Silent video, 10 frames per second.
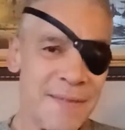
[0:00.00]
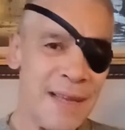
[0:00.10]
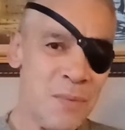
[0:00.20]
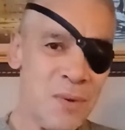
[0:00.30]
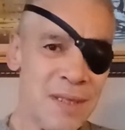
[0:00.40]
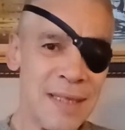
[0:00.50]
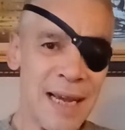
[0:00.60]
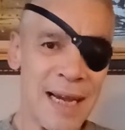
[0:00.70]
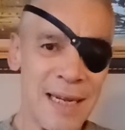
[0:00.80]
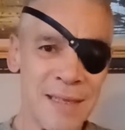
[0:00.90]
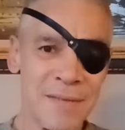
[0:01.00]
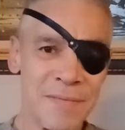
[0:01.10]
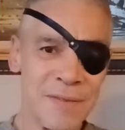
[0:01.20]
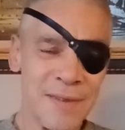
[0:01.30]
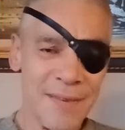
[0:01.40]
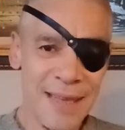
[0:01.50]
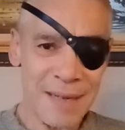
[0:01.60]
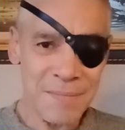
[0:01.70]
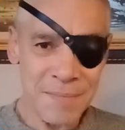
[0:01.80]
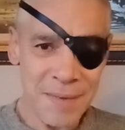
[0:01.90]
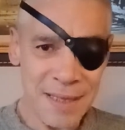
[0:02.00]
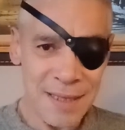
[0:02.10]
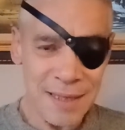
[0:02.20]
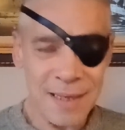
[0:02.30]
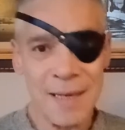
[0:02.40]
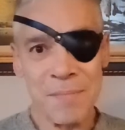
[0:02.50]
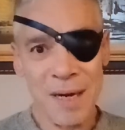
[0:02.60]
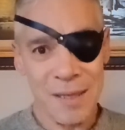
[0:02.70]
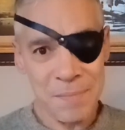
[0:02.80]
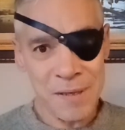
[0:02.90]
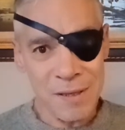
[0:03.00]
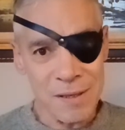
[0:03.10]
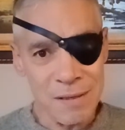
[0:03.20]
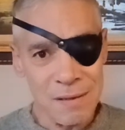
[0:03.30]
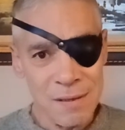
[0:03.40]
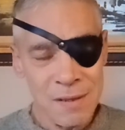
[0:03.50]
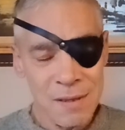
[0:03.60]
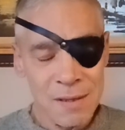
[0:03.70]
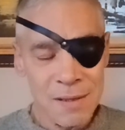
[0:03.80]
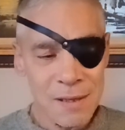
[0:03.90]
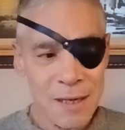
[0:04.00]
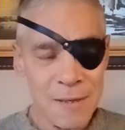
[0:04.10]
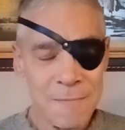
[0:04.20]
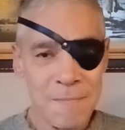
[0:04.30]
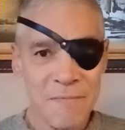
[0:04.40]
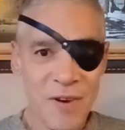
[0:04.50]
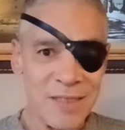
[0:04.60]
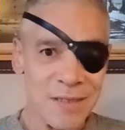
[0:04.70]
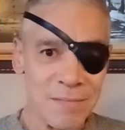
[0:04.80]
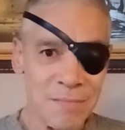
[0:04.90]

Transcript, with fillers: they wouldn't have many, in my opinion, friends.